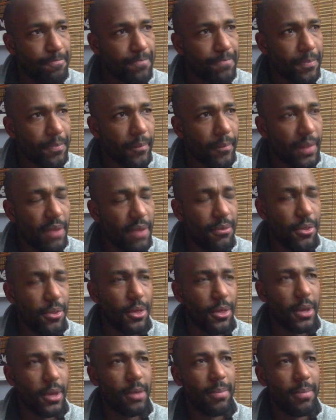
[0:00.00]
If you
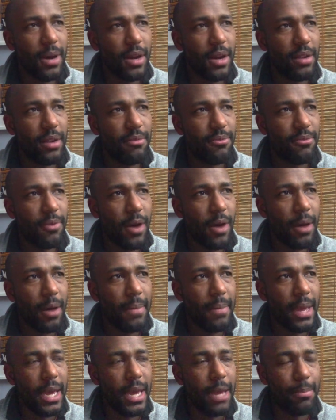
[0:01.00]
think about it from
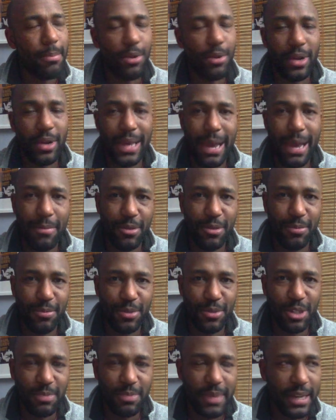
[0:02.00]
a per capita
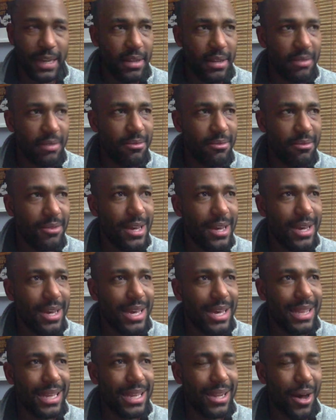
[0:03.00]
perspective,
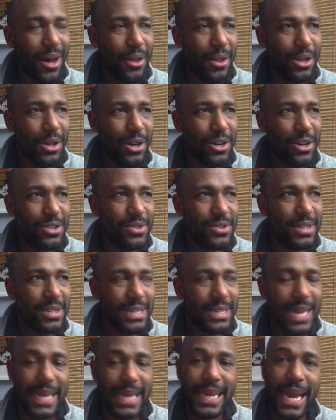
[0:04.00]
then other
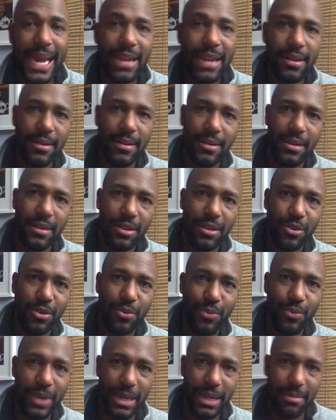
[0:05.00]
countries like Canada look
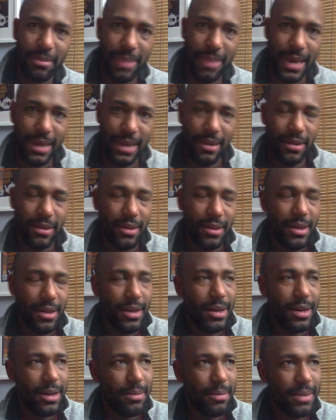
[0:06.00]
really bad
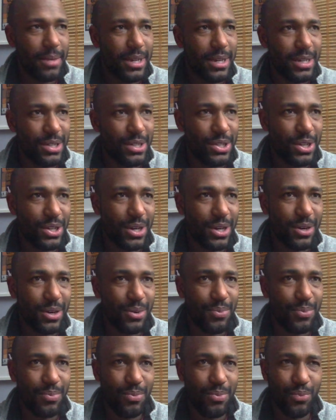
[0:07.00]
because
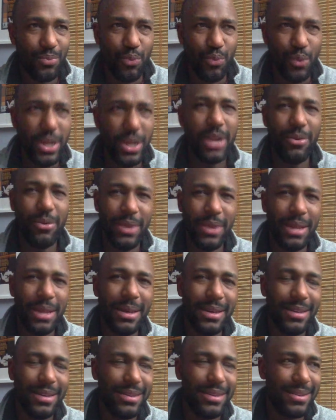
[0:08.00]
they're
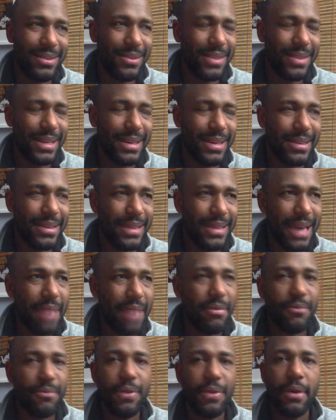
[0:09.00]
really, they
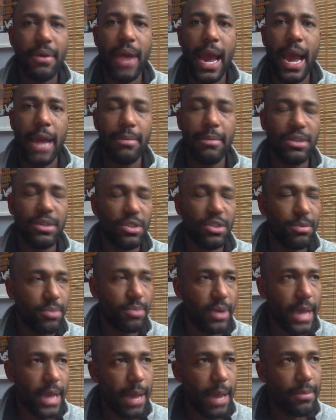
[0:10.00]
have a very high emission
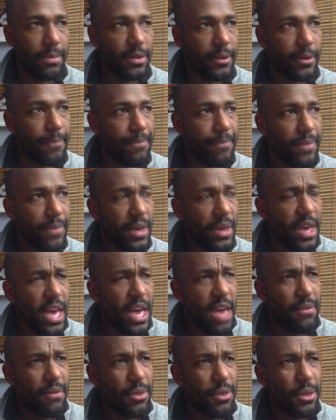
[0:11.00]
per capita.
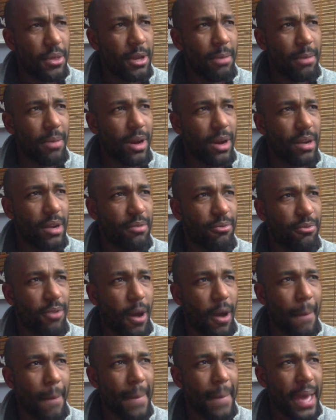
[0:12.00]
If you think about it
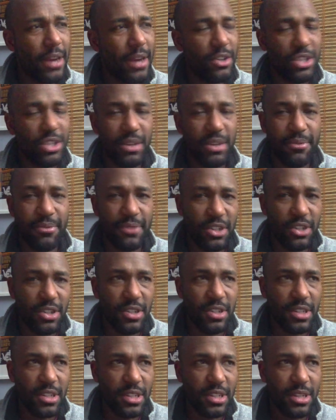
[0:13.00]
from energy
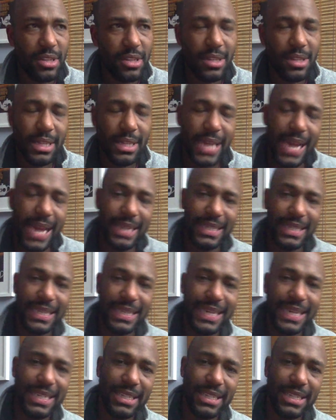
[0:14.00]
efficiency, the United States